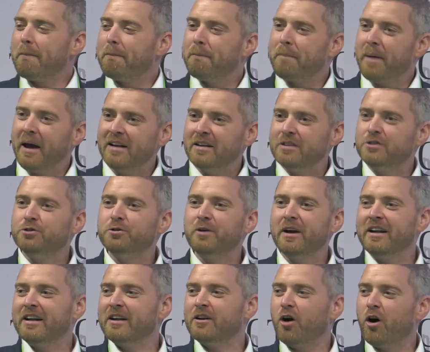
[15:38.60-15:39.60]

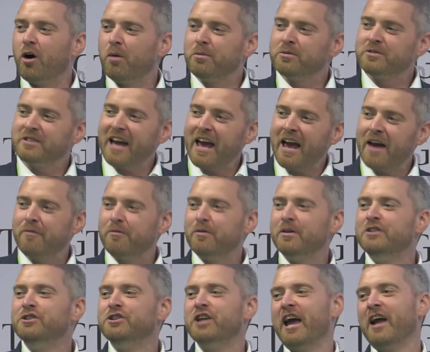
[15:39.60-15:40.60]
penetrated almost
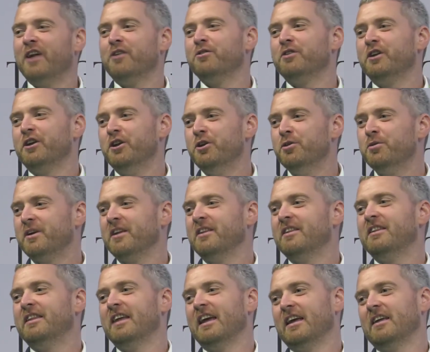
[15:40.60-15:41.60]
every channel that you can
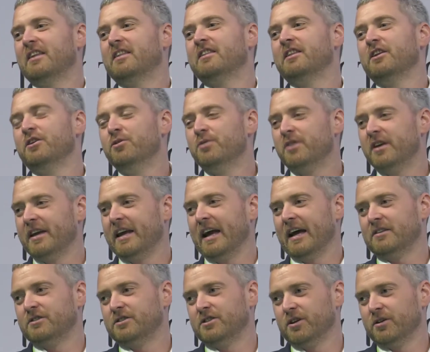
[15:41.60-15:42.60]
think that you can
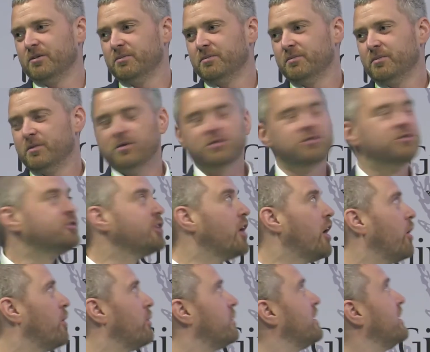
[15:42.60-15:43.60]
get to.
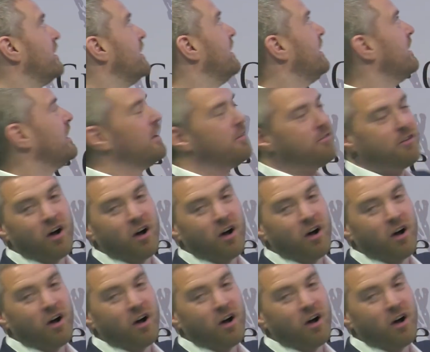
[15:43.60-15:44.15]
So they've